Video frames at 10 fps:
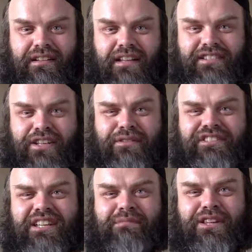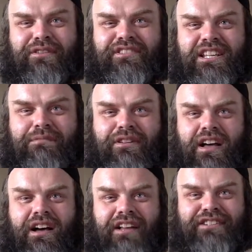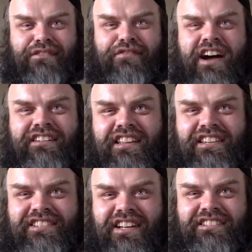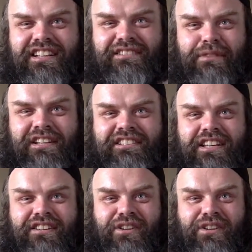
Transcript: He's accusing him, until finally the son went and said,